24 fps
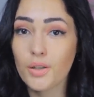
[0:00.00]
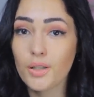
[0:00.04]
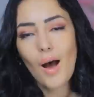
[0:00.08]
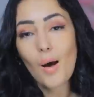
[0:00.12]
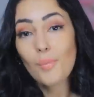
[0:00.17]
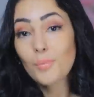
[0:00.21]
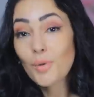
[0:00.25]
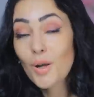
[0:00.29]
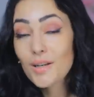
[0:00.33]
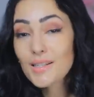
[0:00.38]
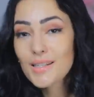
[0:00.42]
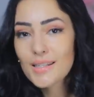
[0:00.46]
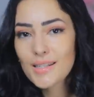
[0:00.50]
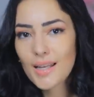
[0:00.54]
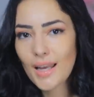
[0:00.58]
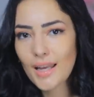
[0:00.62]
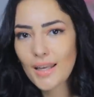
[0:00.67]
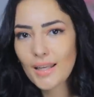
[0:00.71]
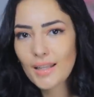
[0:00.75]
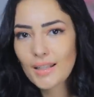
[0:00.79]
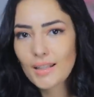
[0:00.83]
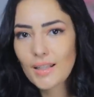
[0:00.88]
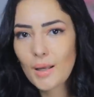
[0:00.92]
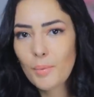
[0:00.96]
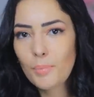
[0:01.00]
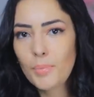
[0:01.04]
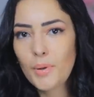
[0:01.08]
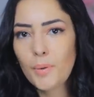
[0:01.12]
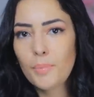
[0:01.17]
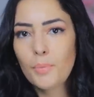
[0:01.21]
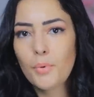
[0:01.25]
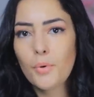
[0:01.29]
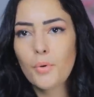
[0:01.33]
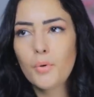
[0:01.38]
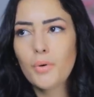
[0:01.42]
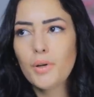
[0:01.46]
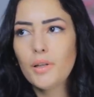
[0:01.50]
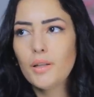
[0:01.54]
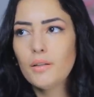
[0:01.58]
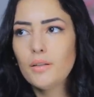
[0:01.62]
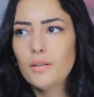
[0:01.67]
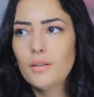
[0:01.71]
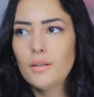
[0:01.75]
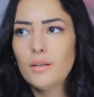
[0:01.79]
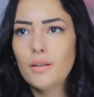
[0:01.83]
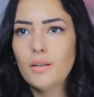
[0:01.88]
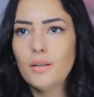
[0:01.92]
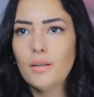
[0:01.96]
I'm not saying that people
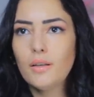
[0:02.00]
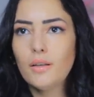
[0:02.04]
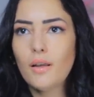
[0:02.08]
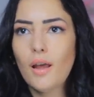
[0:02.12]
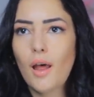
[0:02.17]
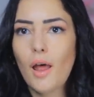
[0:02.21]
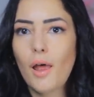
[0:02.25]
in the